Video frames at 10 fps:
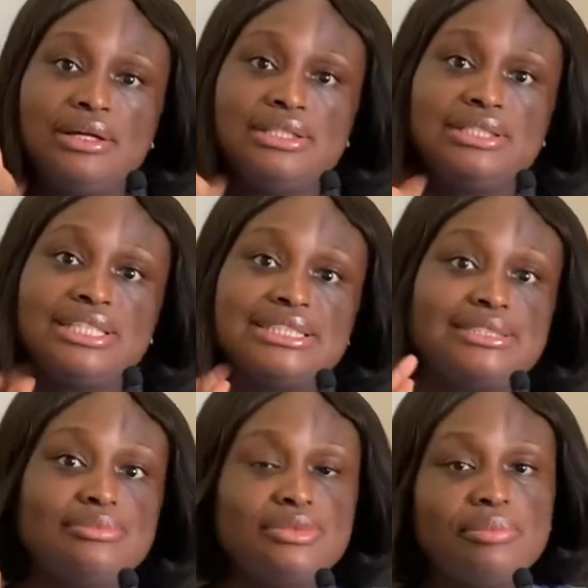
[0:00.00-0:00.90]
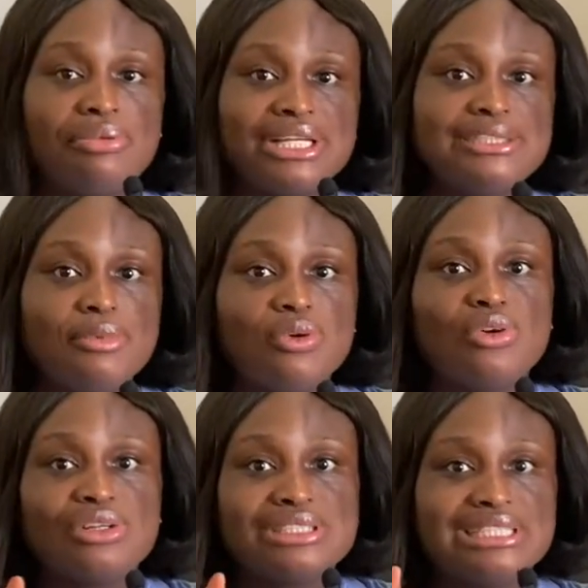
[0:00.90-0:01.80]
the breast milk
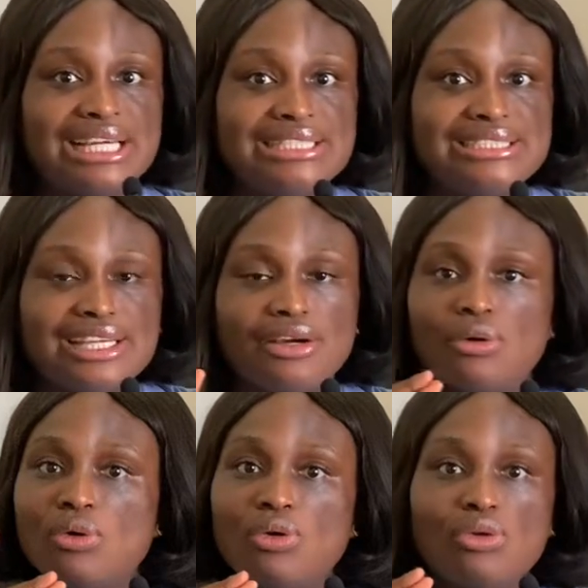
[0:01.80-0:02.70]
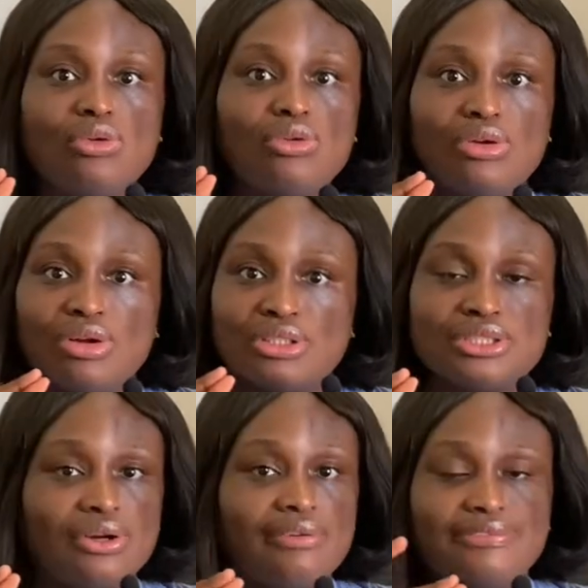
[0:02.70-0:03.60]
contains a whole lot
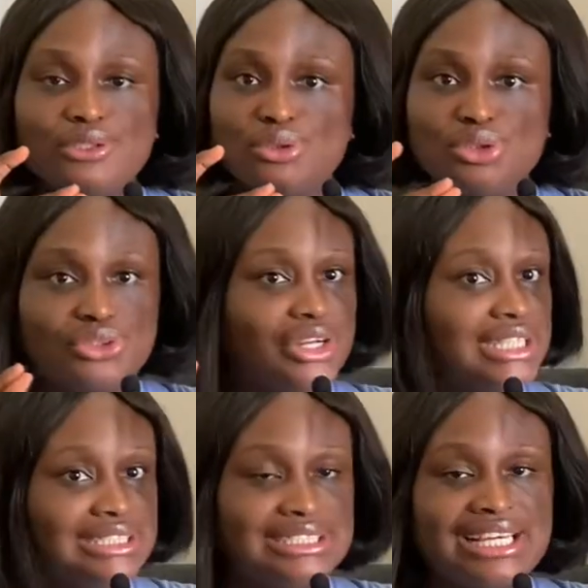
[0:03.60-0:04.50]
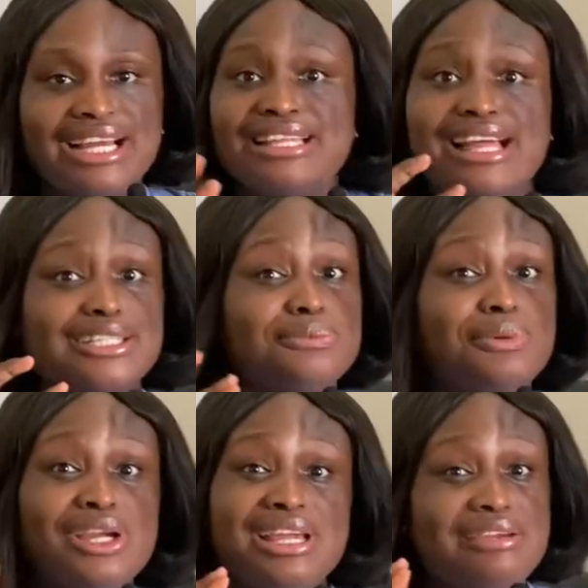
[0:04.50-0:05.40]
of nutrients that
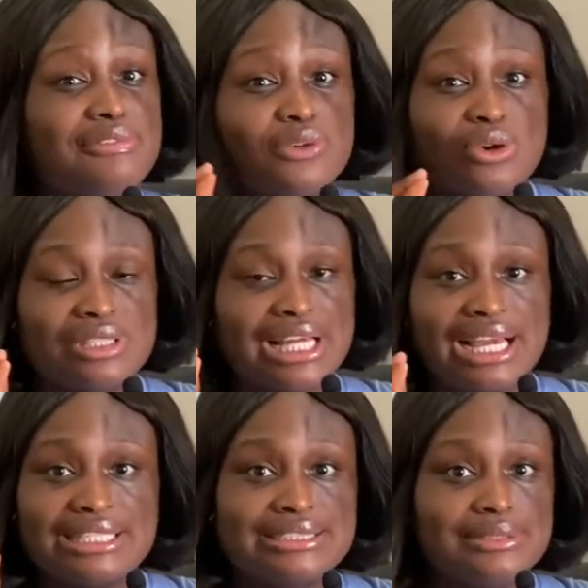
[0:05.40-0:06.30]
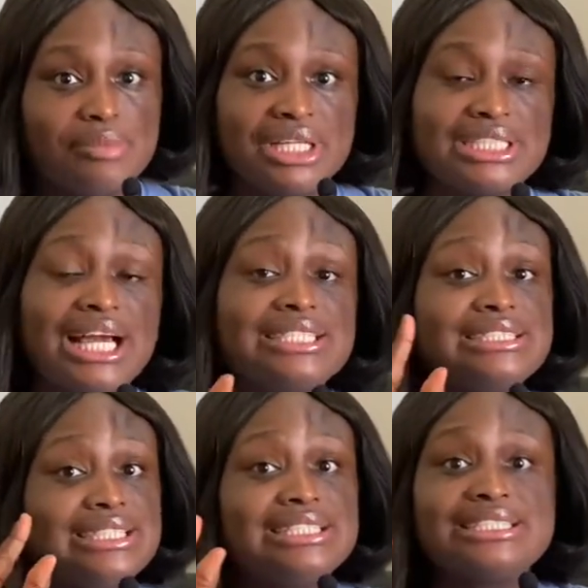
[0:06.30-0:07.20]
we even underestimate. And
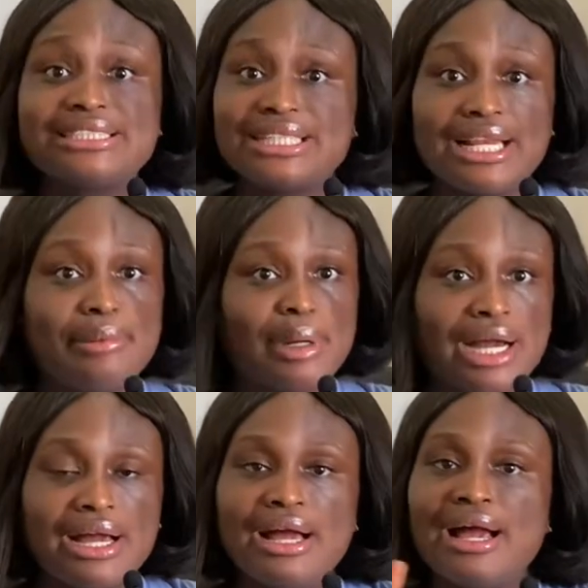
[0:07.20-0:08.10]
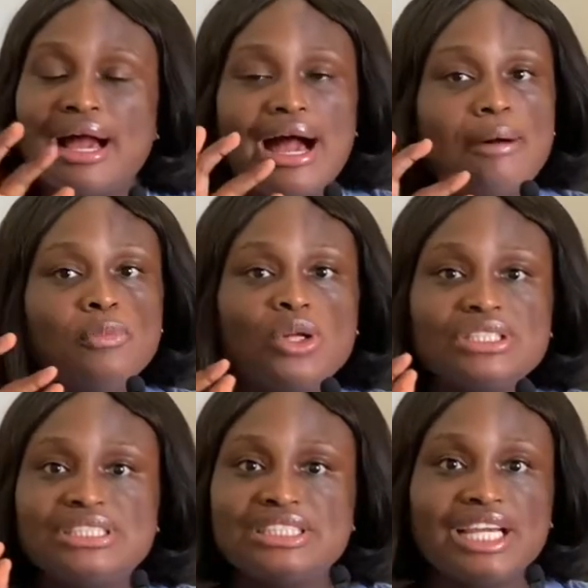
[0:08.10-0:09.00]
see, disclaimer, I'm not
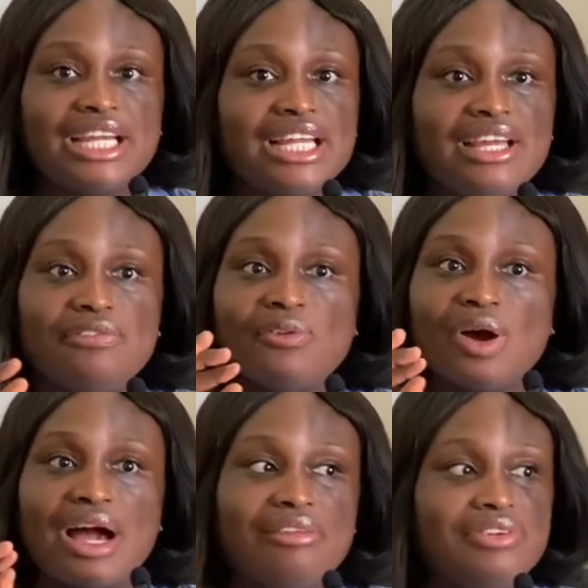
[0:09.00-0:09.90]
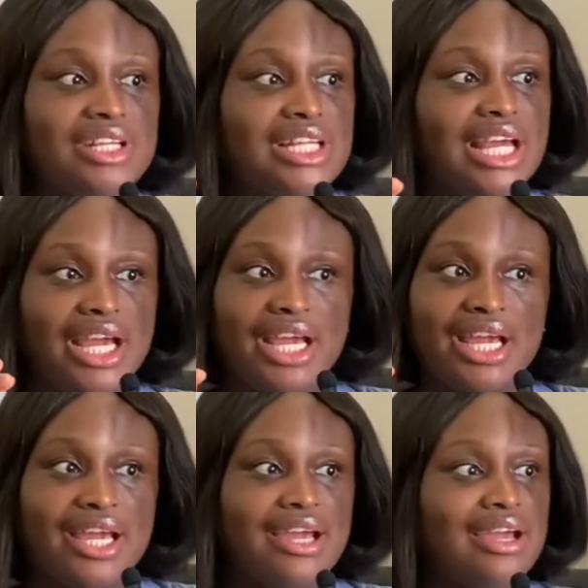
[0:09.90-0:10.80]
saying if you're having
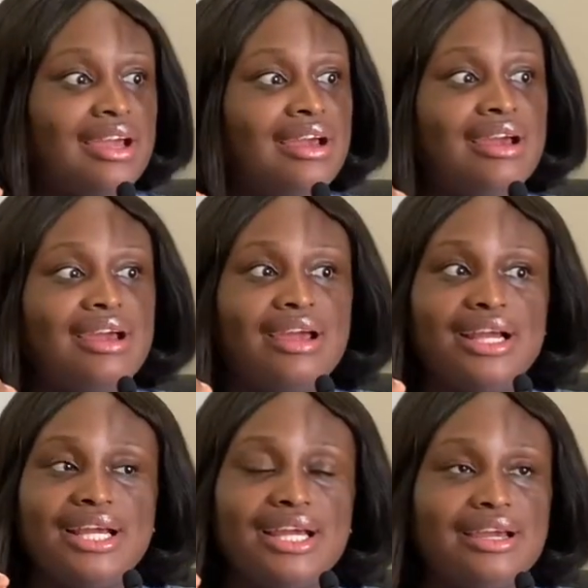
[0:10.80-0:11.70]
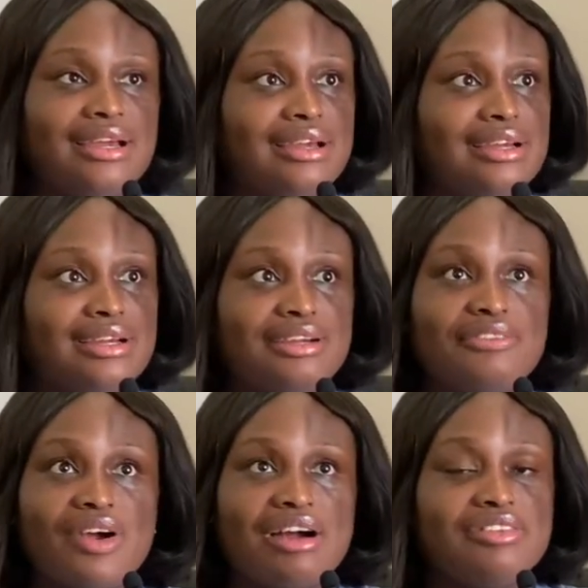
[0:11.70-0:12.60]
if
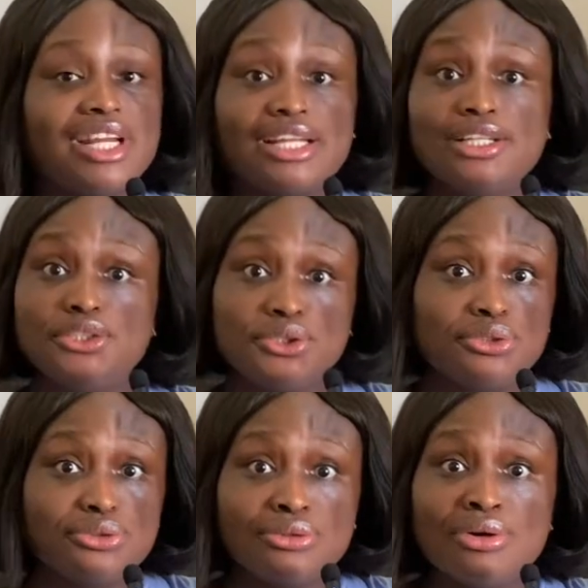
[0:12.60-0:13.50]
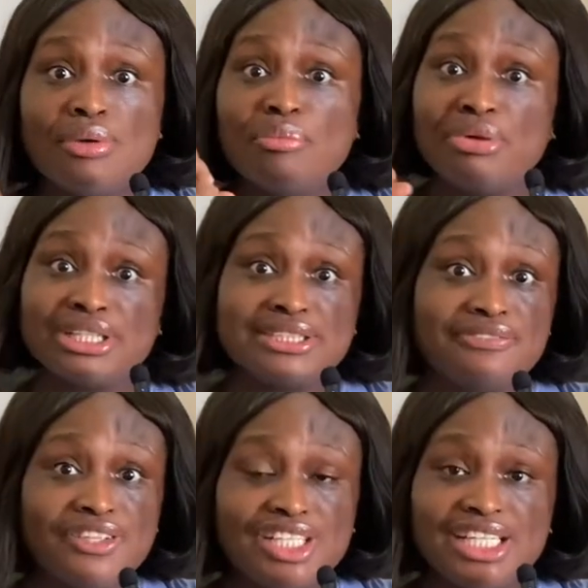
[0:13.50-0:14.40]
you're having an issue
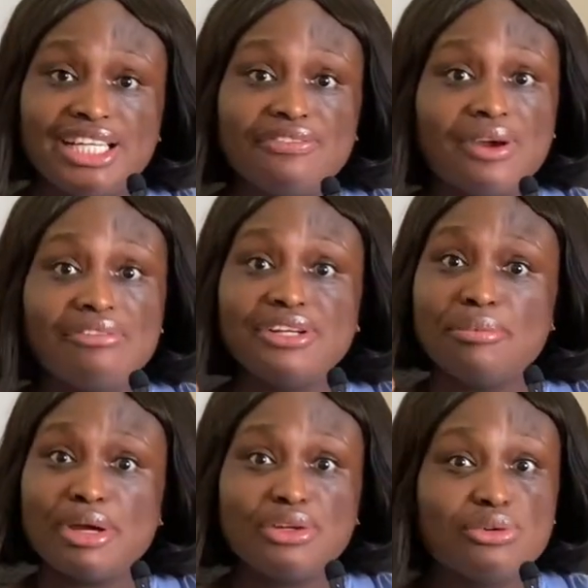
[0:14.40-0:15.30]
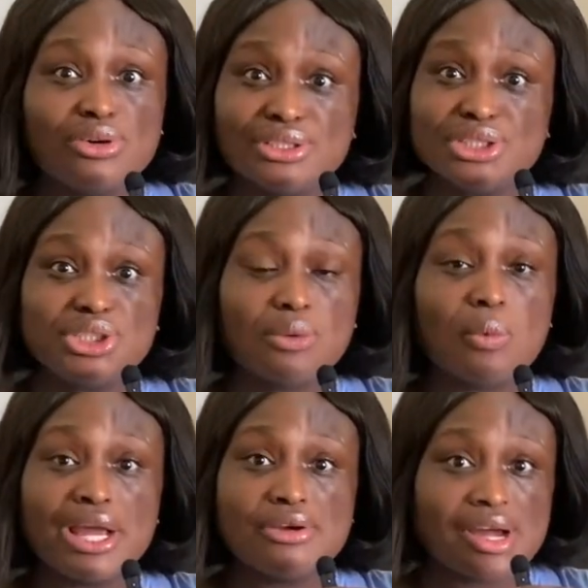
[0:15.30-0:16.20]
breastfeeding, if you're having a medical condition
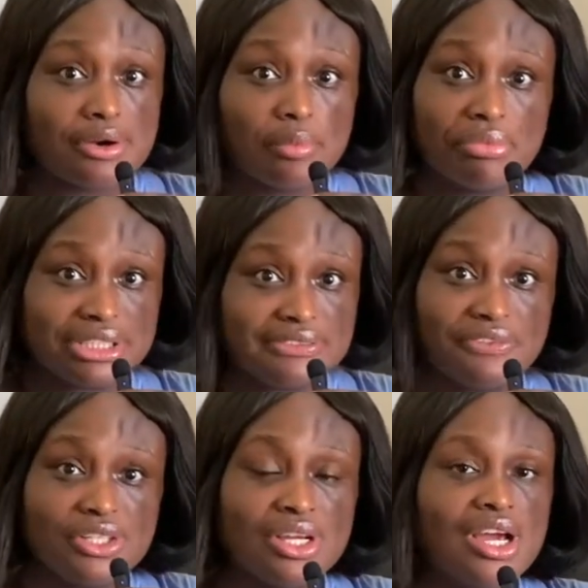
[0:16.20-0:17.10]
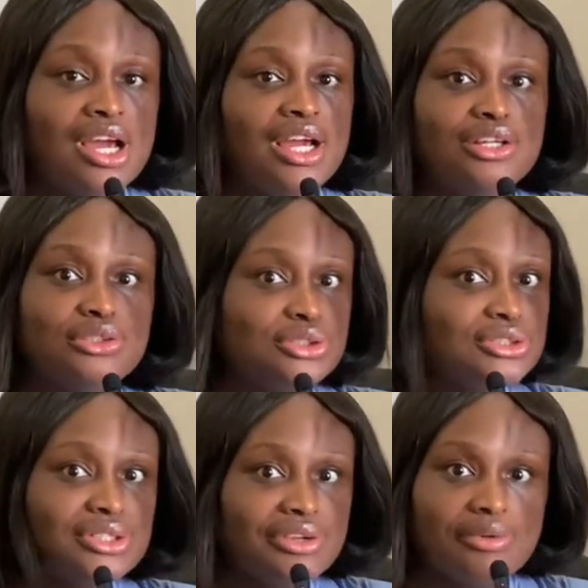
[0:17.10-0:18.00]
why you cannot breastfeed, you
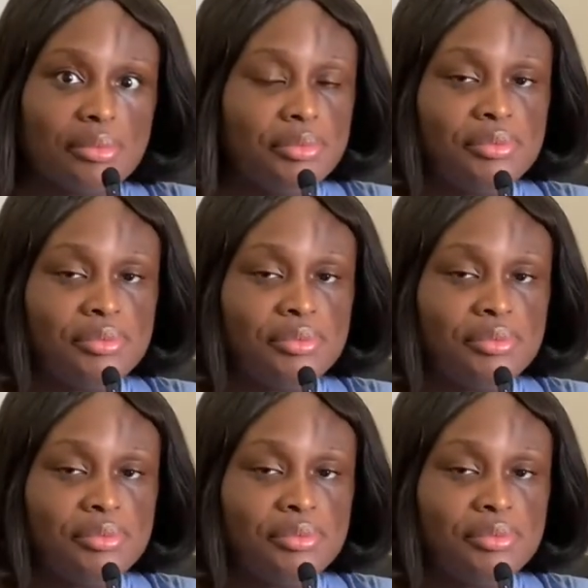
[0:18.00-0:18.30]
shouldn't give your baby